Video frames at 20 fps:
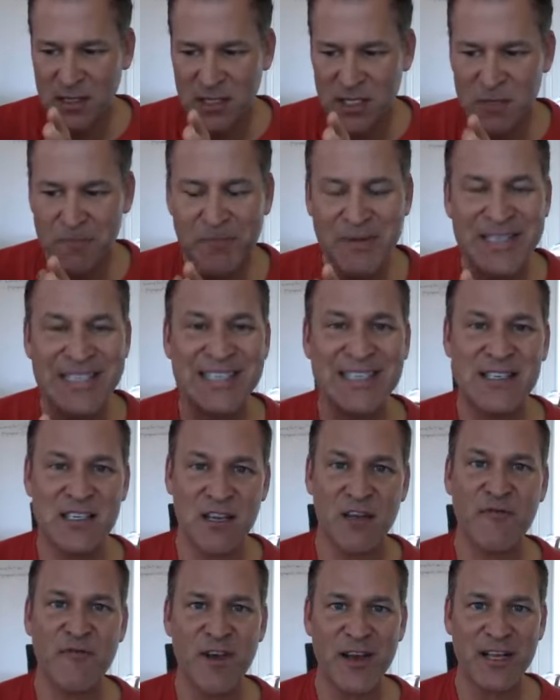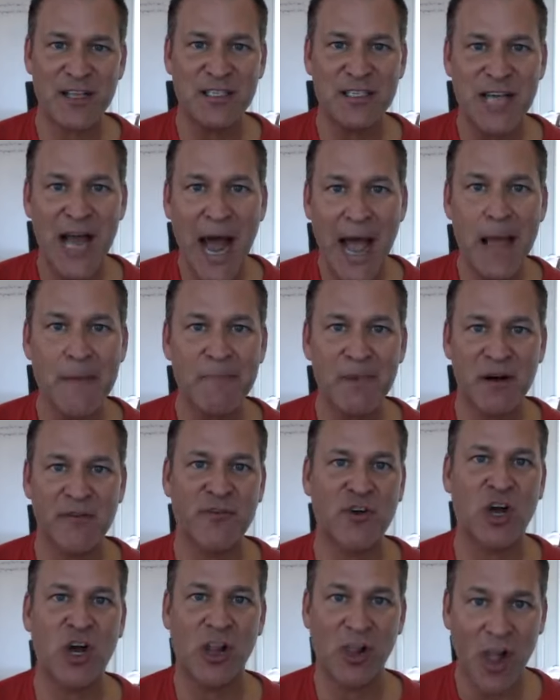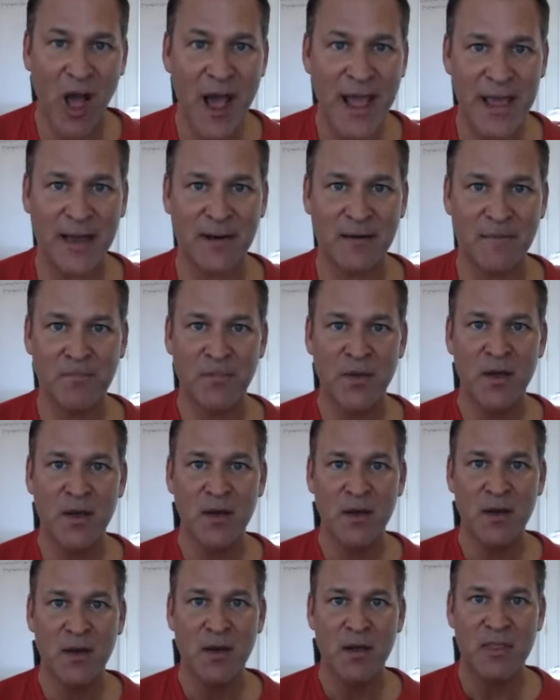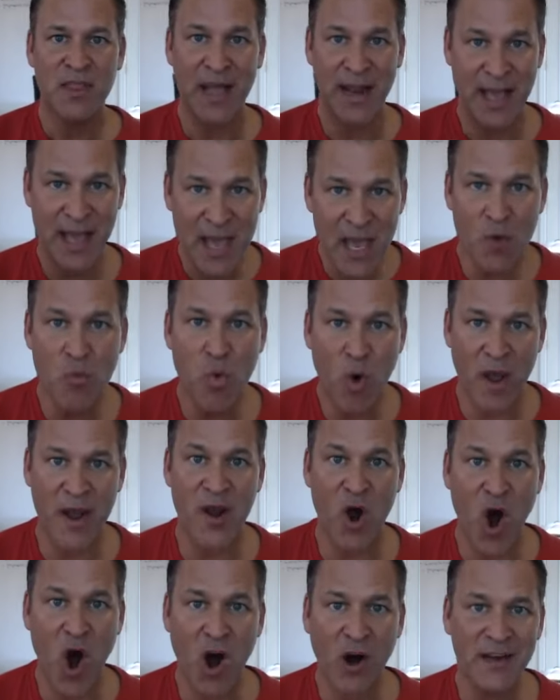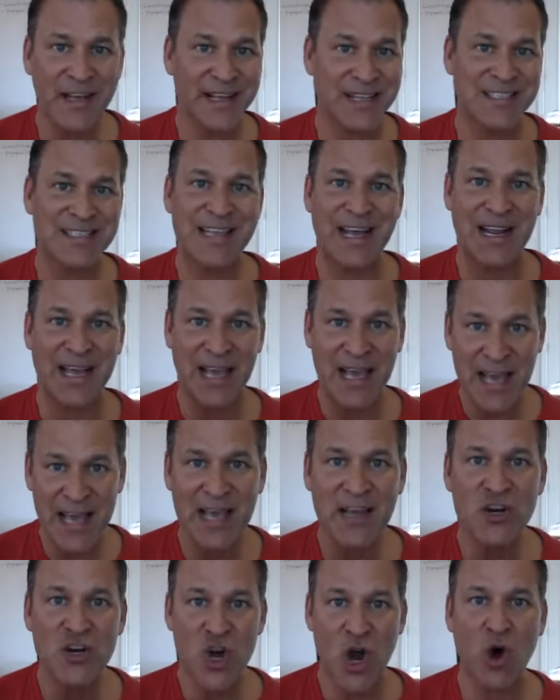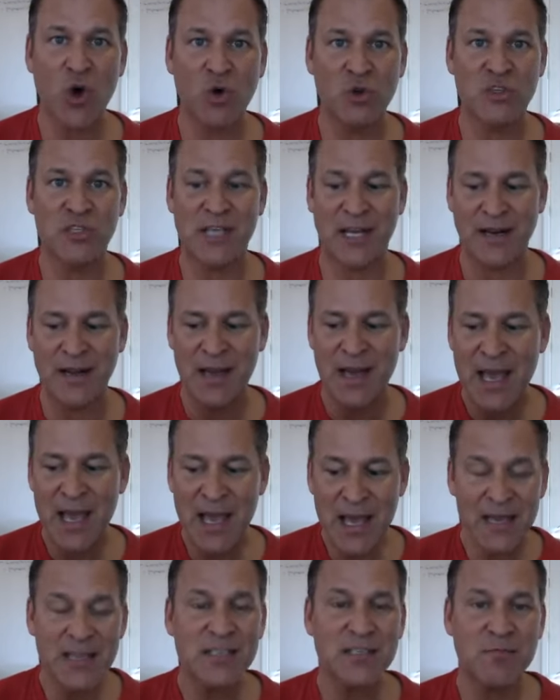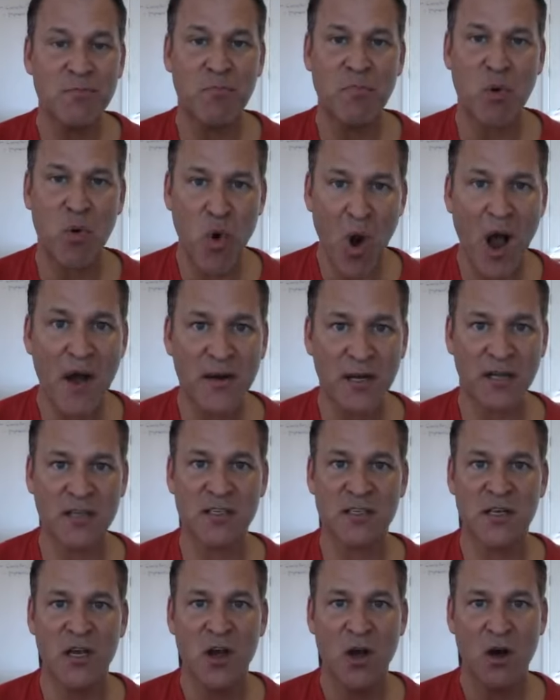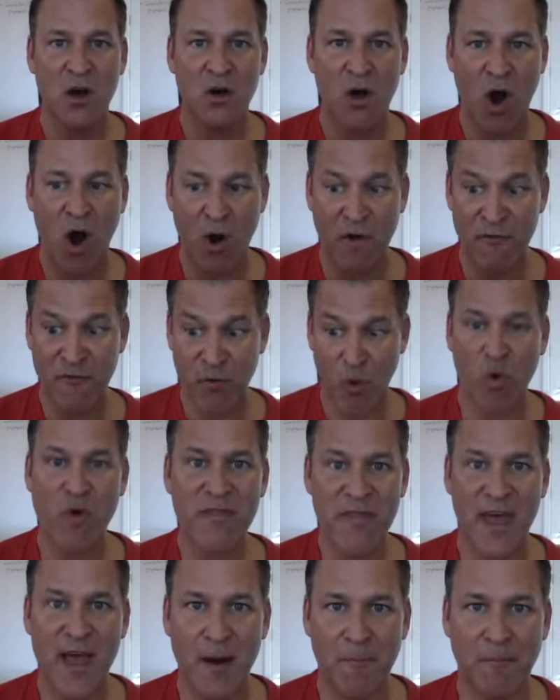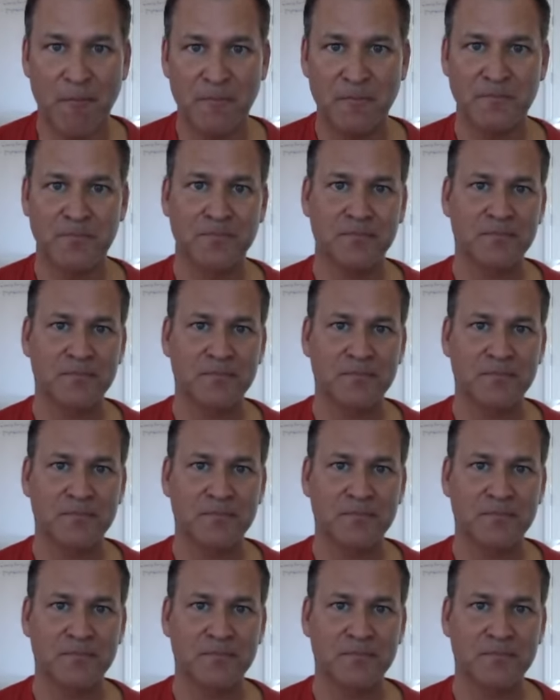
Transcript: specific type of client that he, an audience that he knows that his products are for them.